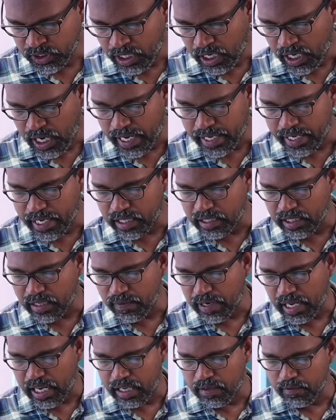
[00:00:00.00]
Higher the
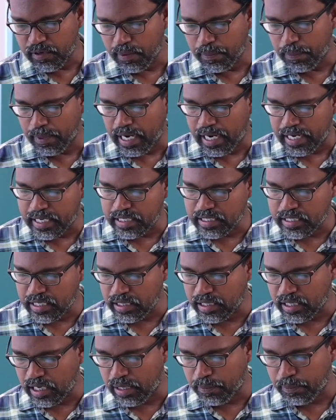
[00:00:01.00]
value of lattice
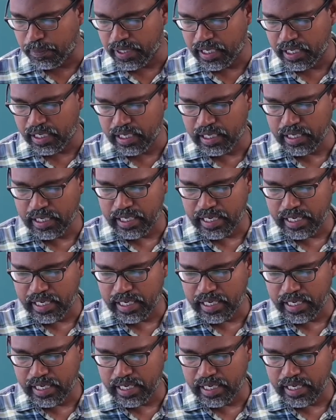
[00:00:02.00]
enthalpy,